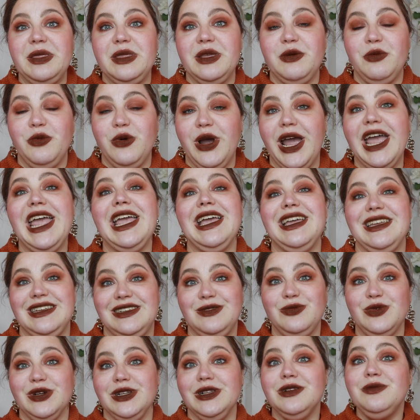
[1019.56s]
way
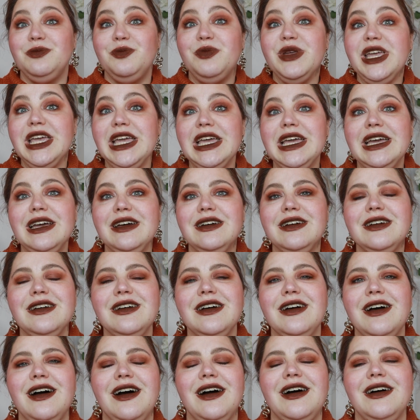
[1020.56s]
it will be
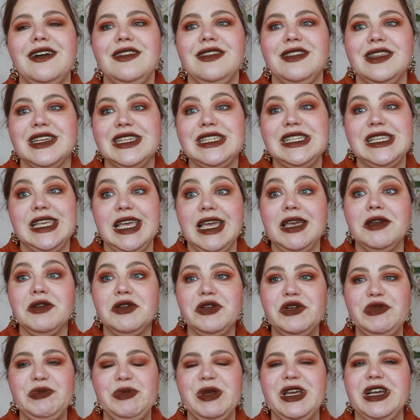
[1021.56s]
this
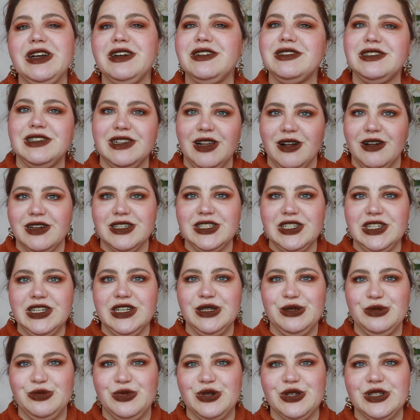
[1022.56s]
year, because last
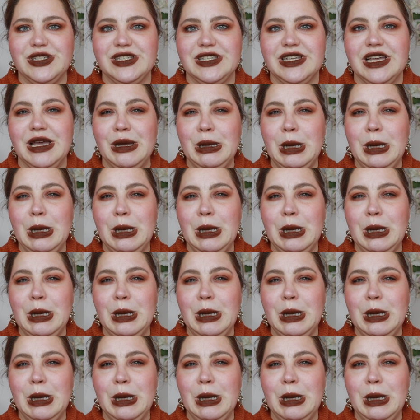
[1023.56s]
year was